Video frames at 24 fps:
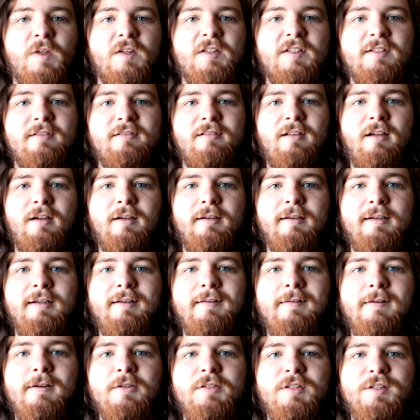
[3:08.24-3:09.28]
Slightly
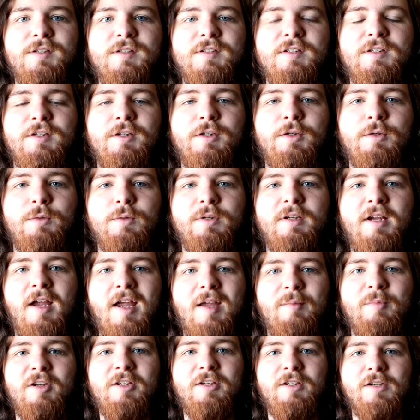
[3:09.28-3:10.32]
closer to
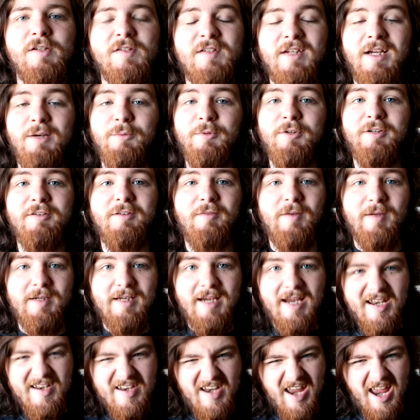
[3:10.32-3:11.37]
gaming news now. We're
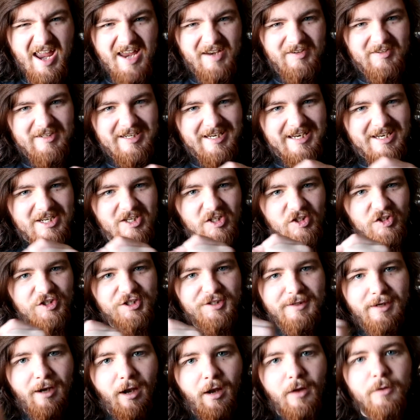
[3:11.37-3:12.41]
getting
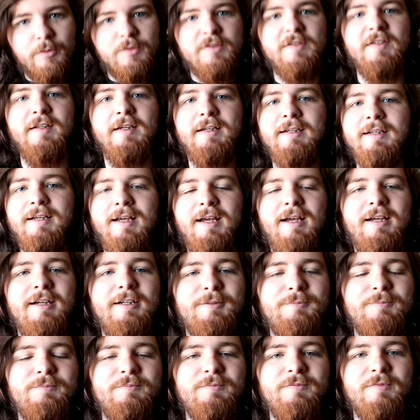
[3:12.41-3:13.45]
inching closer.
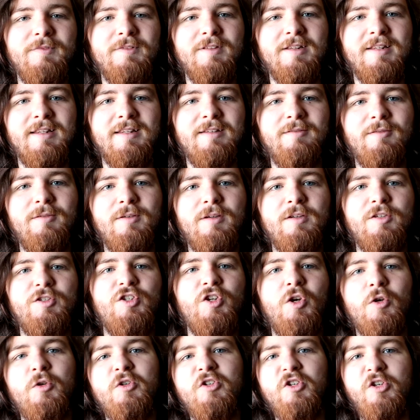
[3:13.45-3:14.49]

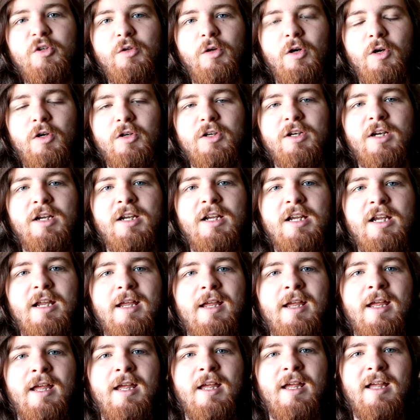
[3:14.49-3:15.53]
JohnTron,
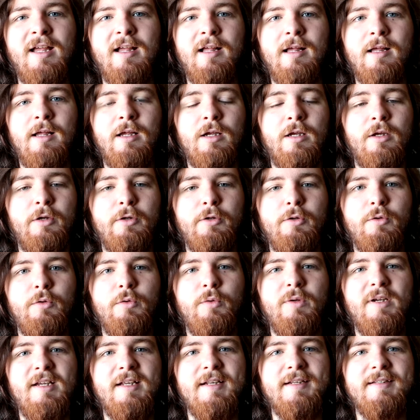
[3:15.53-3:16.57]

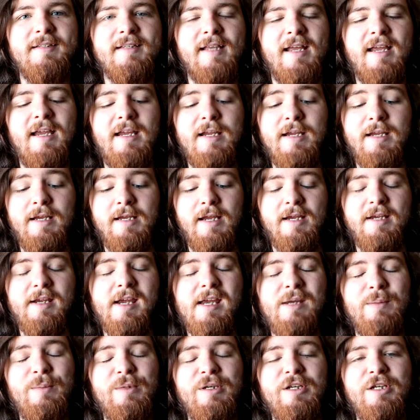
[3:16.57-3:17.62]
who is a
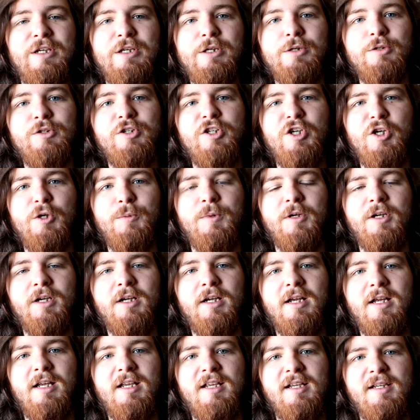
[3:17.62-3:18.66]
gaming
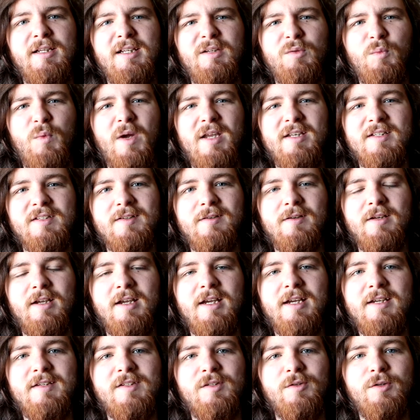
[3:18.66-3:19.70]
YouTuber, went on
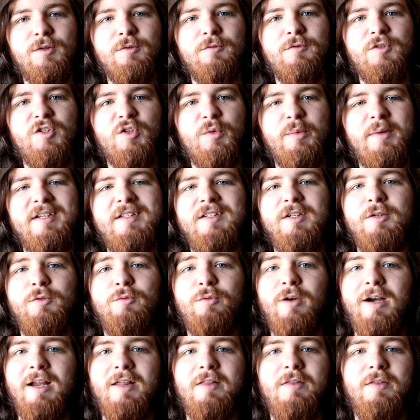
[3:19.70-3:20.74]
a sort of Twitter
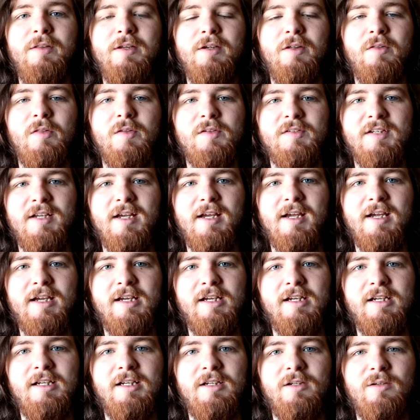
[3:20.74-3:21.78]
rant the other
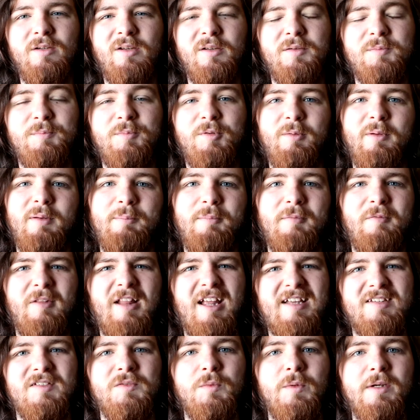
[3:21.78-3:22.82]
day, probably
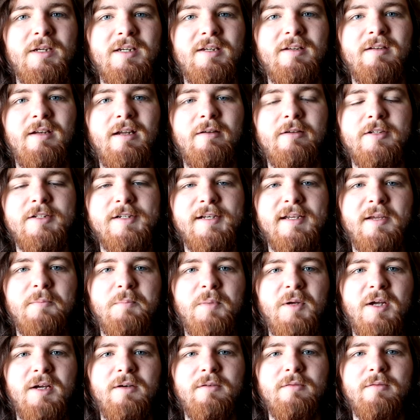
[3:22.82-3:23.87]
last week now actually,
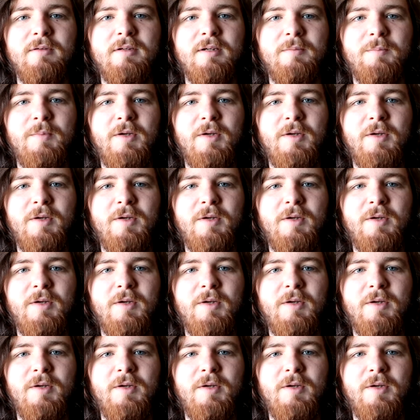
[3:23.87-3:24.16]
about